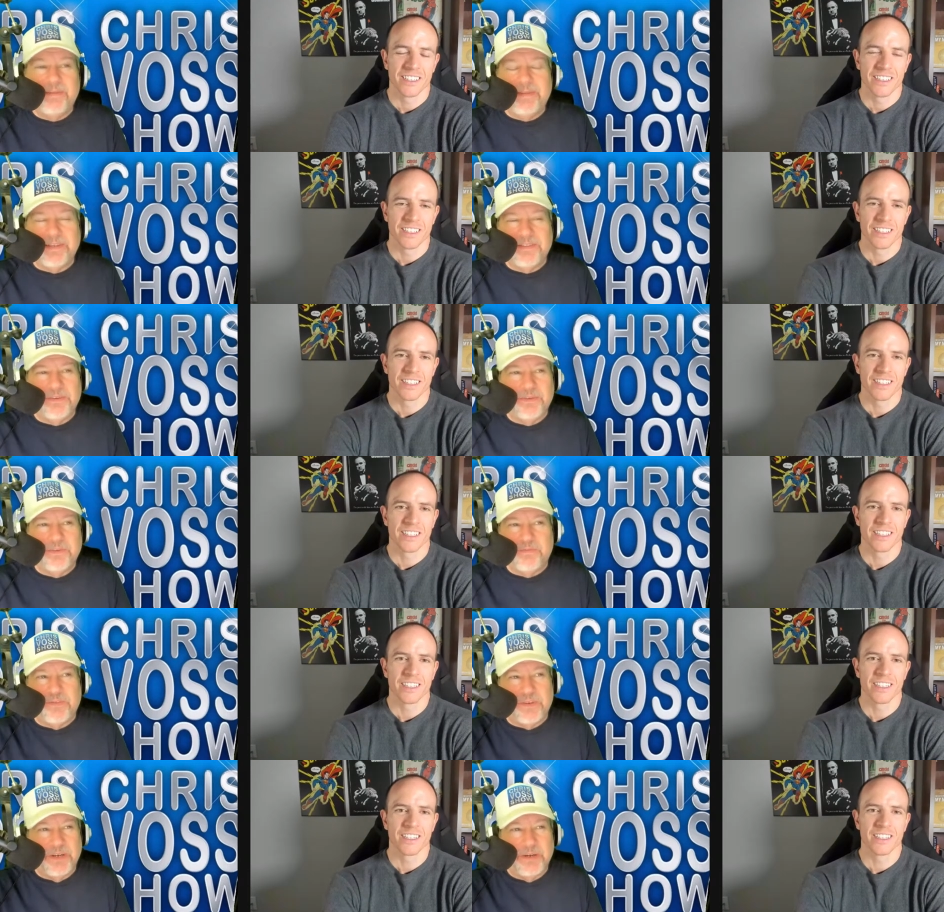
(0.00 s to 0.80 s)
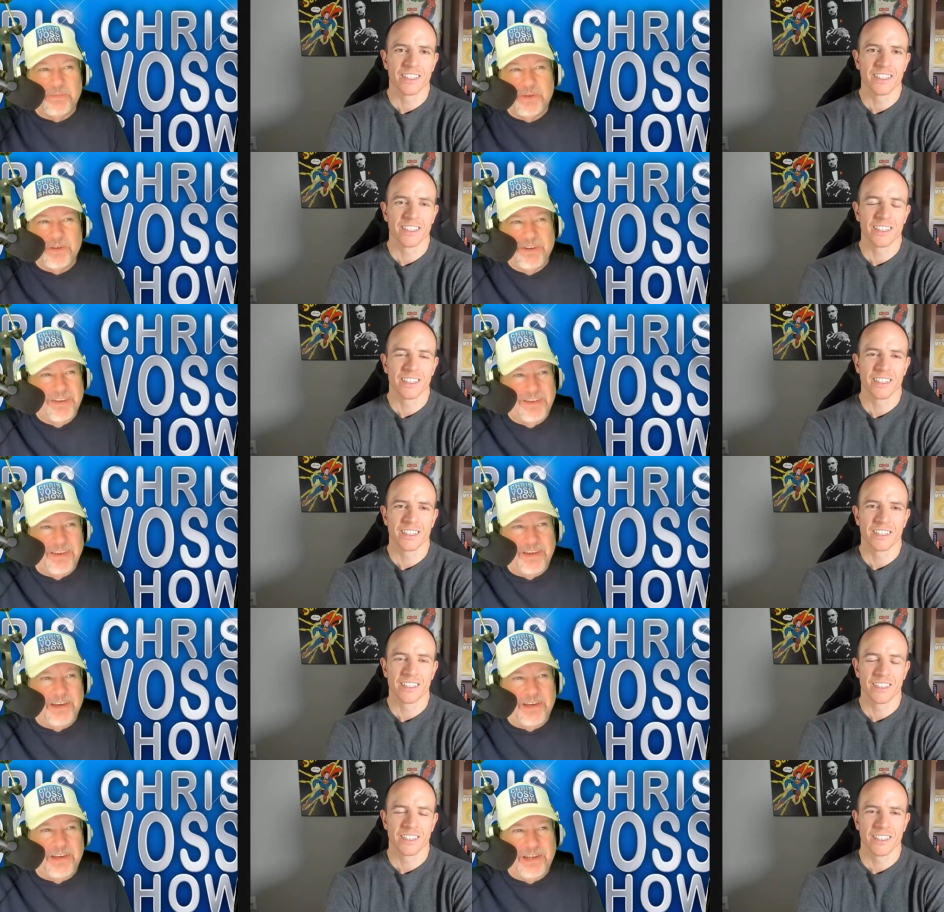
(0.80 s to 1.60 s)
Speaker 1: not doing farm work.
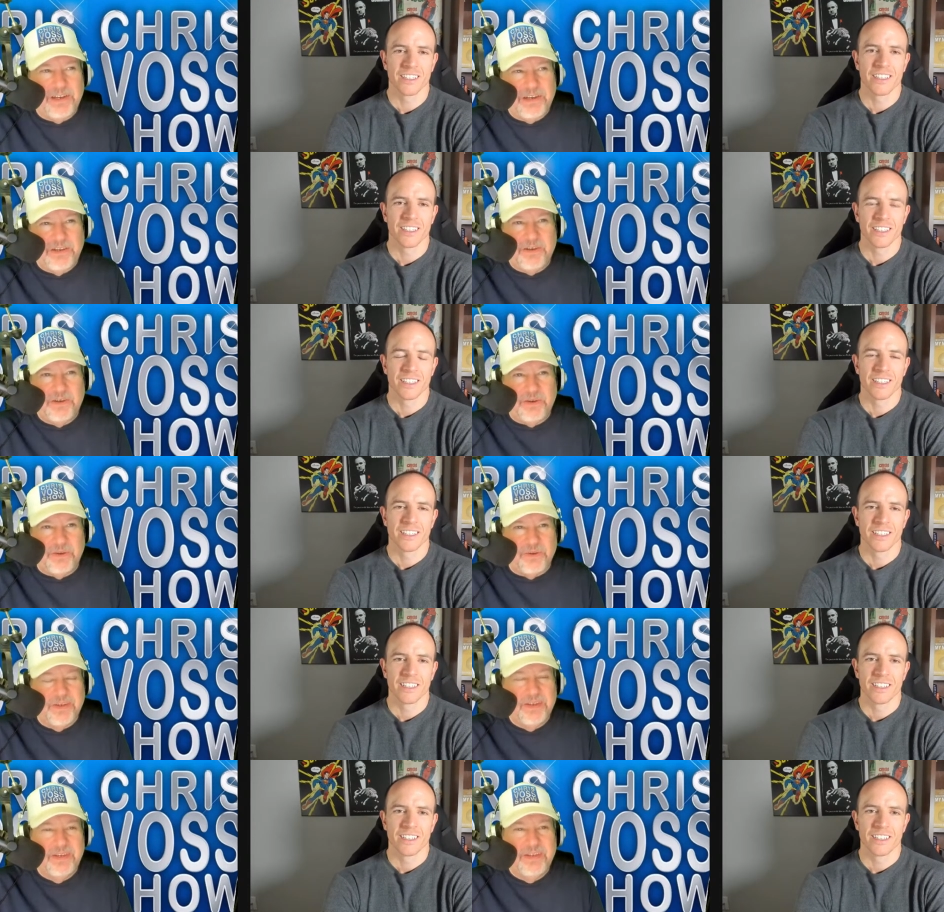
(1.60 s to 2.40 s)
Uh, no.